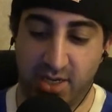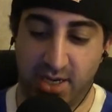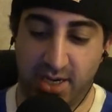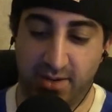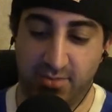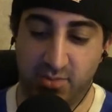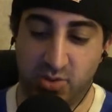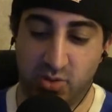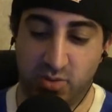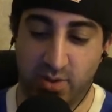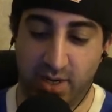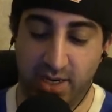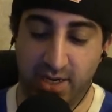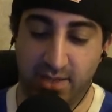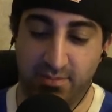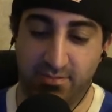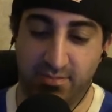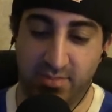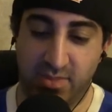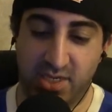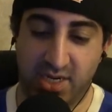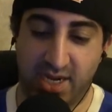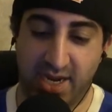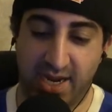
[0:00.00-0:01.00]
I'm trying
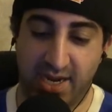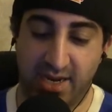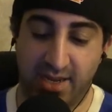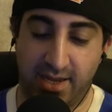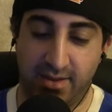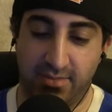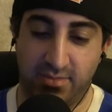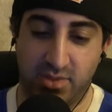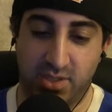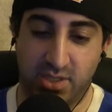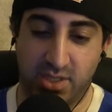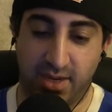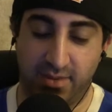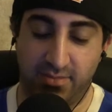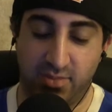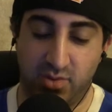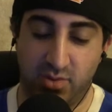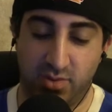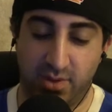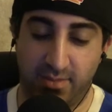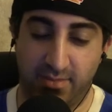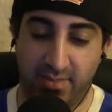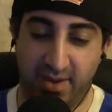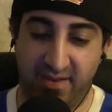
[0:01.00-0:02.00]
to tie I'm I'm
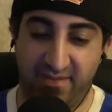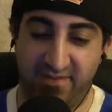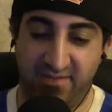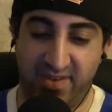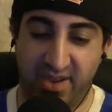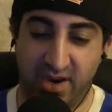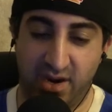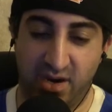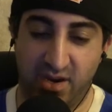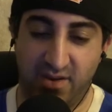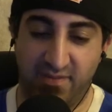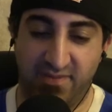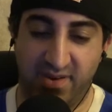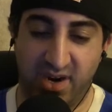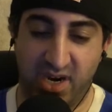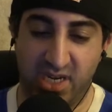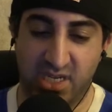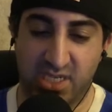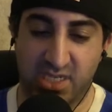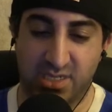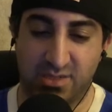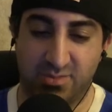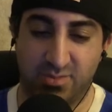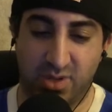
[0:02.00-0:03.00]
doing my very
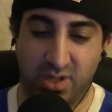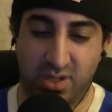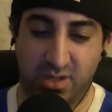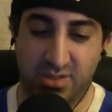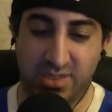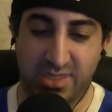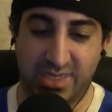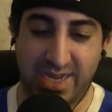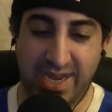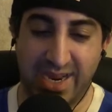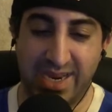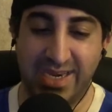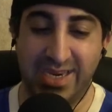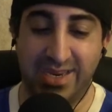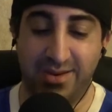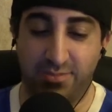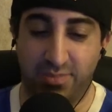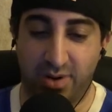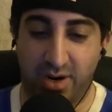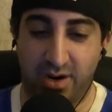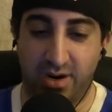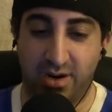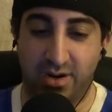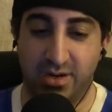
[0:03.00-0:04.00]
very small tiny
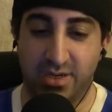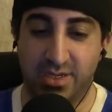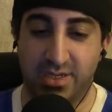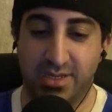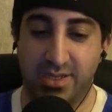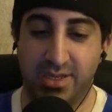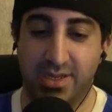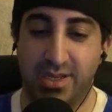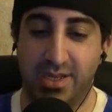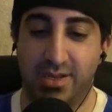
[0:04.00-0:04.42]
part,